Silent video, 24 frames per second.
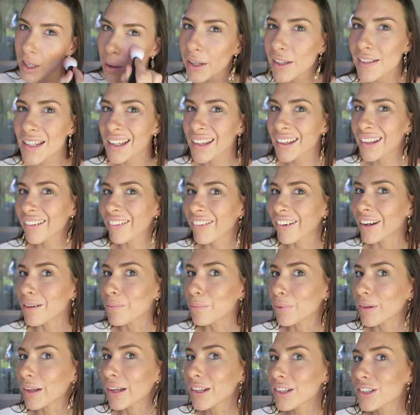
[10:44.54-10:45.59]
Using a cream
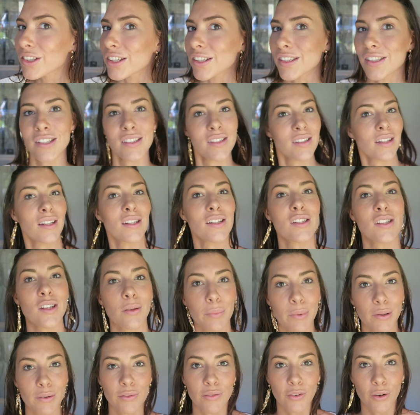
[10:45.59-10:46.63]
blush, it's just going to stop
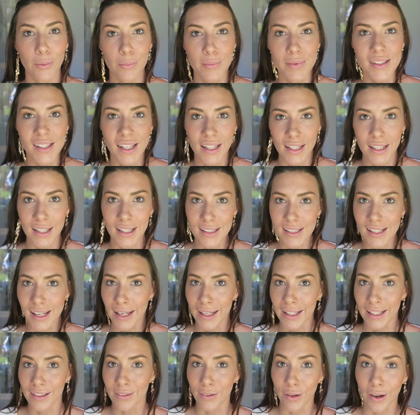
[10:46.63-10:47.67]
it from setting into
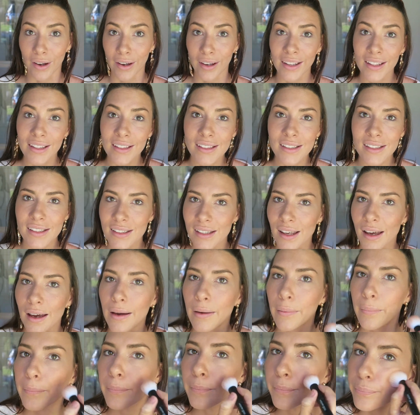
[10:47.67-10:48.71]
any lines.
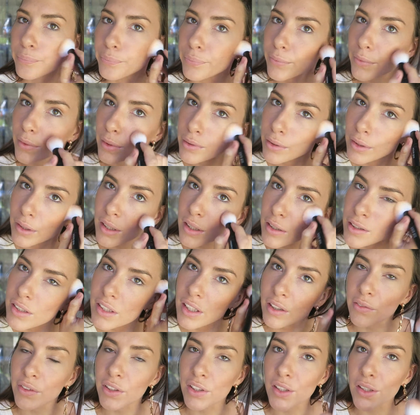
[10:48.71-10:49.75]
So
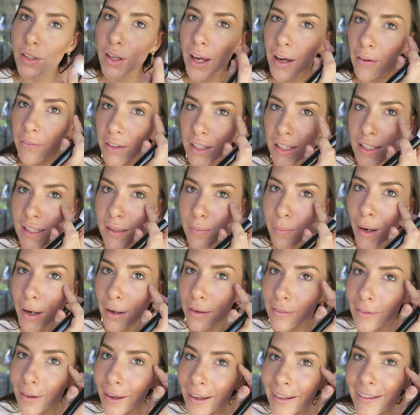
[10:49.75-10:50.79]
if you do have any smile
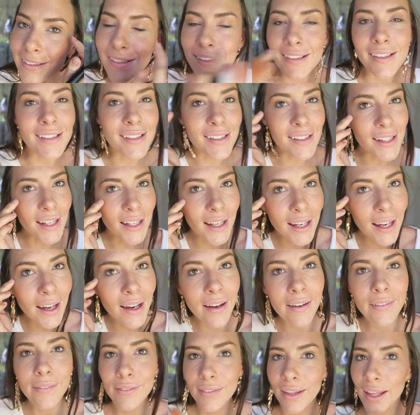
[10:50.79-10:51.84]
lines just
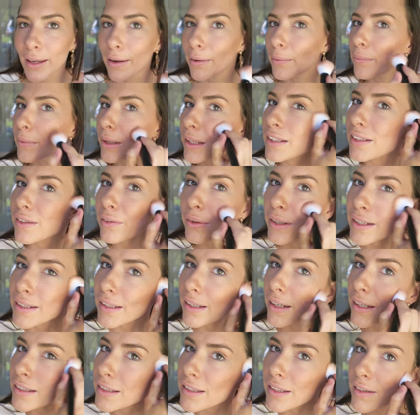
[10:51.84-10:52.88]
here, it's always
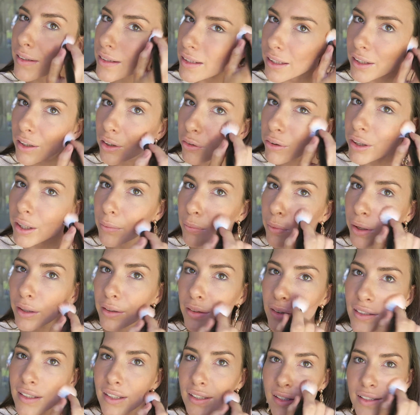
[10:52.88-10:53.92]
nice using a cream one.
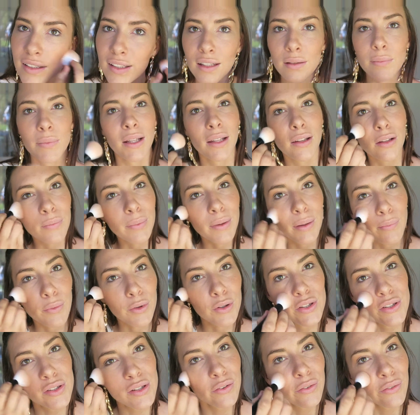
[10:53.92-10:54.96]
It's just going to be a little bit more
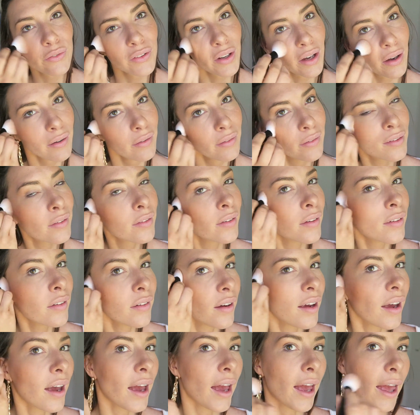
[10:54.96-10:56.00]
softer.
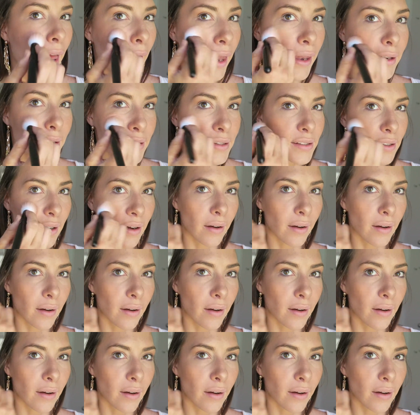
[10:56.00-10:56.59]
And